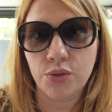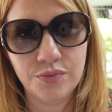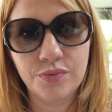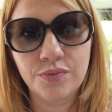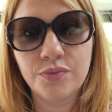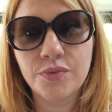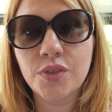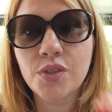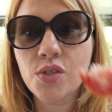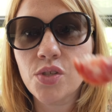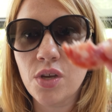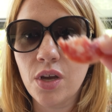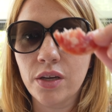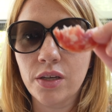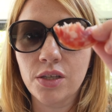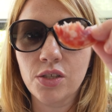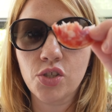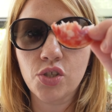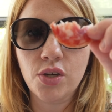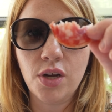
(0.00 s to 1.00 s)
So I'm
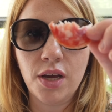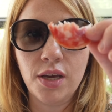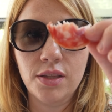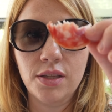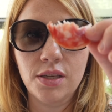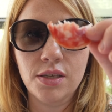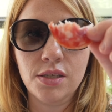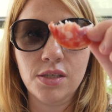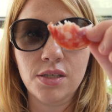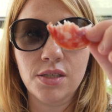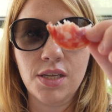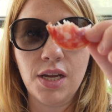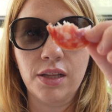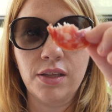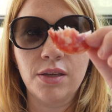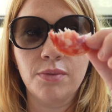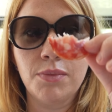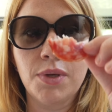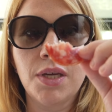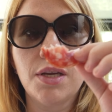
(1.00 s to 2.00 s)
going to try this
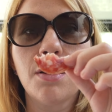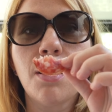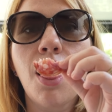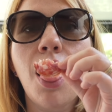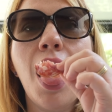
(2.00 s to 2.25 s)
deli meat.